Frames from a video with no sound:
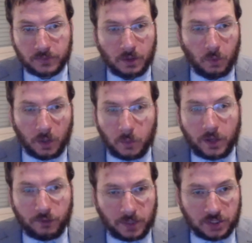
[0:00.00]
One way
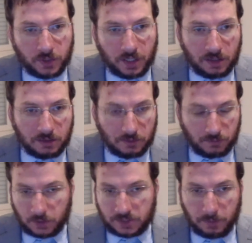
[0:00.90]
of measuring it,
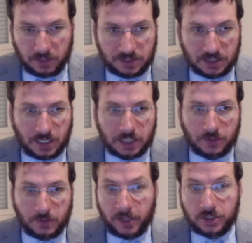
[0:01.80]
for example, is the size
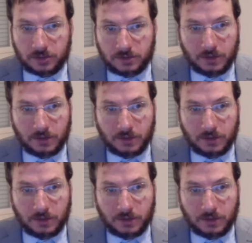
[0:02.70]
of the budget.